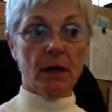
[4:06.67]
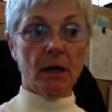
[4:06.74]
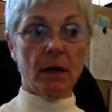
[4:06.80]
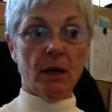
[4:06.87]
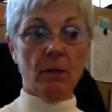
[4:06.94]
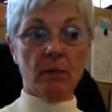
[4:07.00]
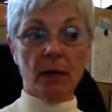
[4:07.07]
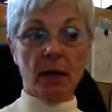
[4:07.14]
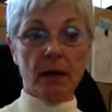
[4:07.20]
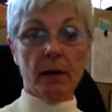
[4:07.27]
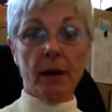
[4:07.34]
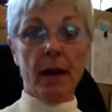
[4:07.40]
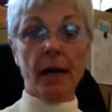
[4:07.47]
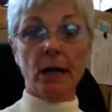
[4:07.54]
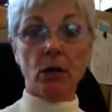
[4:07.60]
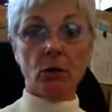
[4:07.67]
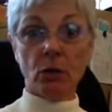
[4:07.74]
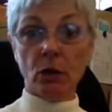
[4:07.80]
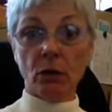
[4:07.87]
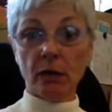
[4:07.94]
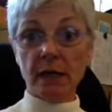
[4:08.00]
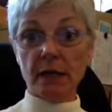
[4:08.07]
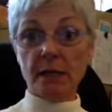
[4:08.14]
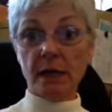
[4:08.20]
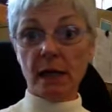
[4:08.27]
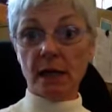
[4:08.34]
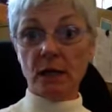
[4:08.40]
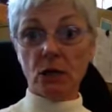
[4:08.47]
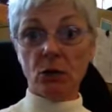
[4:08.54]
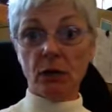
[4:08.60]
And I don't know any
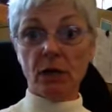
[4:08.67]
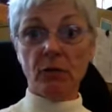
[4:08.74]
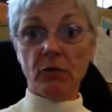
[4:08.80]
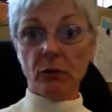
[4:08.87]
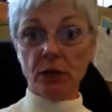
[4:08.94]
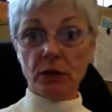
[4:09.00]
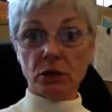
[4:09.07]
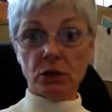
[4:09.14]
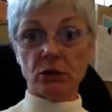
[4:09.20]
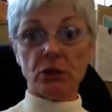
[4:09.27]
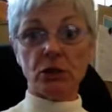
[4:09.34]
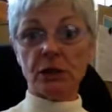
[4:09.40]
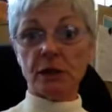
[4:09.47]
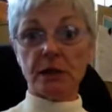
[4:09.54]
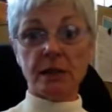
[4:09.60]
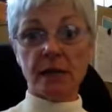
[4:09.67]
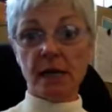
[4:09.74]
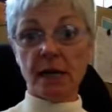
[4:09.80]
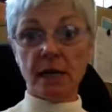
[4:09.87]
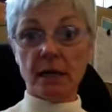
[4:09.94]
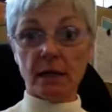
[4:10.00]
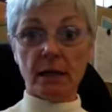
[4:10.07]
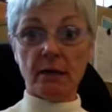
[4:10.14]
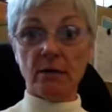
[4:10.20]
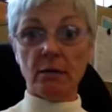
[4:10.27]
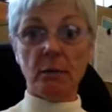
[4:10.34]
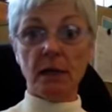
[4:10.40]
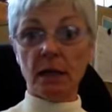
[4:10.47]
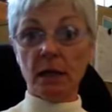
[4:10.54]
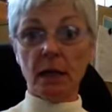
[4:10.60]
Italian or any French, so she could say anything to
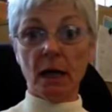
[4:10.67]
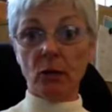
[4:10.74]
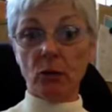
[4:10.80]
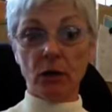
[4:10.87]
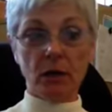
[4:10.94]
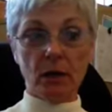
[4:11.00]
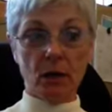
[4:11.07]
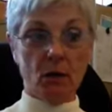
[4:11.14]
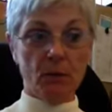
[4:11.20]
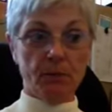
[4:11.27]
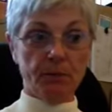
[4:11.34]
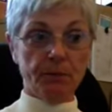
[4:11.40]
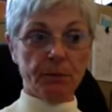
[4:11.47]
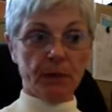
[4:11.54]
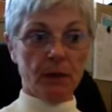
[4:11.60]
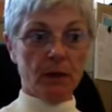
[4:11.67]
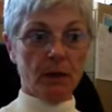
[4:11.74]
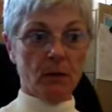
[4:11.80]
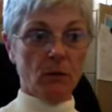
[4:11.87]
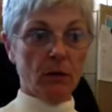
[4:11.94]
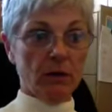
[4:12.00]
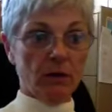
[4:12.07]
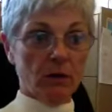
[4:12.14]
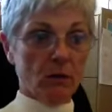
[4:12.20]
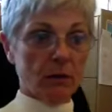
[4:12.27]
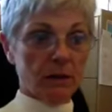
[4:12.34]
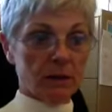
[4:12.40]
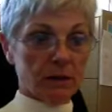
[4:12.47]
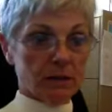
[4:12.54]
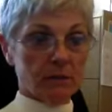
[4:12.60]
me and I wouldn't know whether it
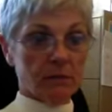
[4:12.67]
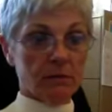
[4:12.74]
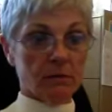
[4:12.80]
was